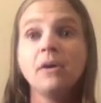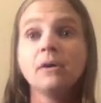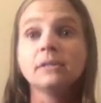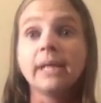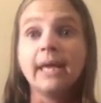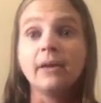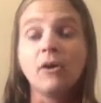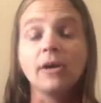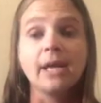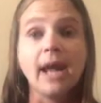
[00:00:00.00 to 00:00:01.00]
laying
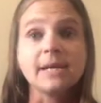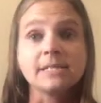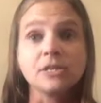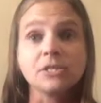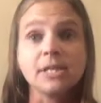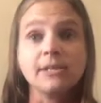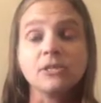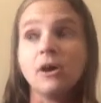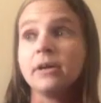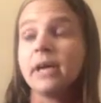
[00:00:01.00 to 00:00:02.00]
on and has their scent
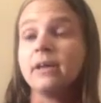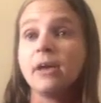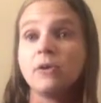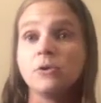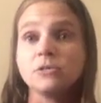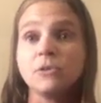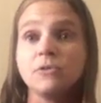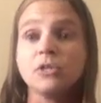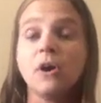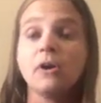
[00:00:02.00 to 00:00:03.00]
on it, and also the
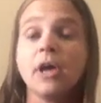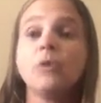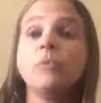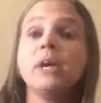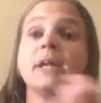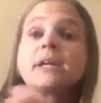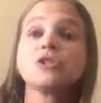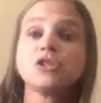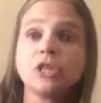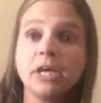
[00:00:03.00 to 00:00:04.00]
dog, and we can
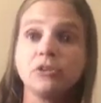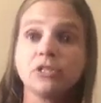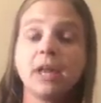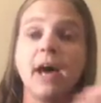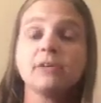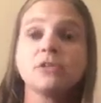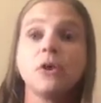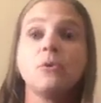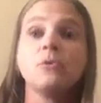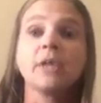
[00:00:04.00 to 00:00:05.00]
exchange that.
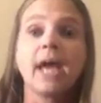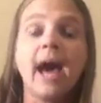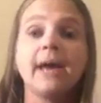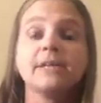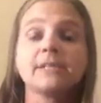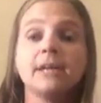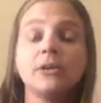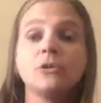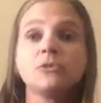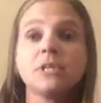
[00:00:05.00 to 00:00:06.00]
So the cat is getting
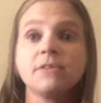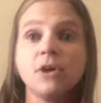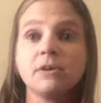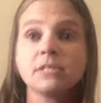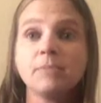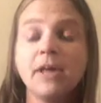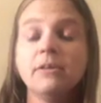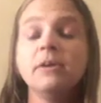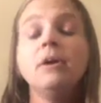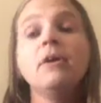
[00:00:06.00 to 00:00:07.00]
used to the dog
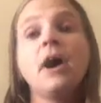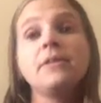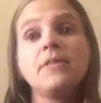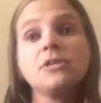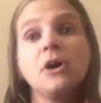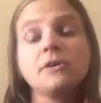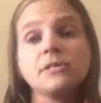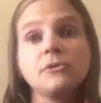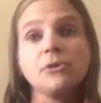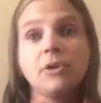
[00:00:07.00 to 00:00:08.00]
smell, and then the dog is
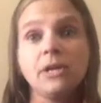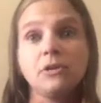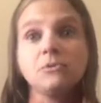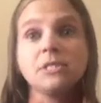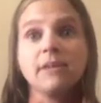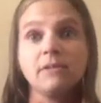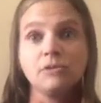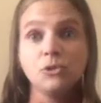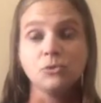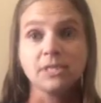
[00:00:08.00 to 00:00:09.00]
also getting used to
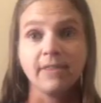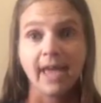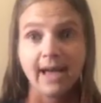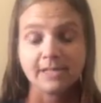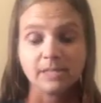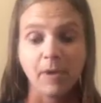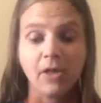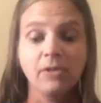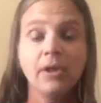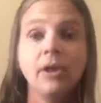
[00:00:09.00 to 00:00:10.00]
the cat
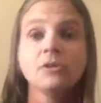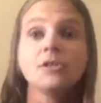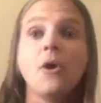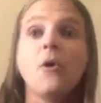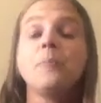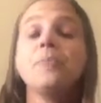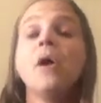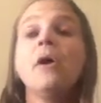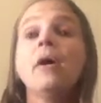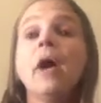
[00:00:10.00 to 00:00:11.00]
smell. So,
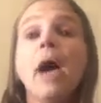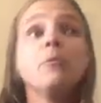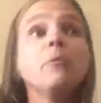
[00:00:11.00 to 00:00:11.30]
and we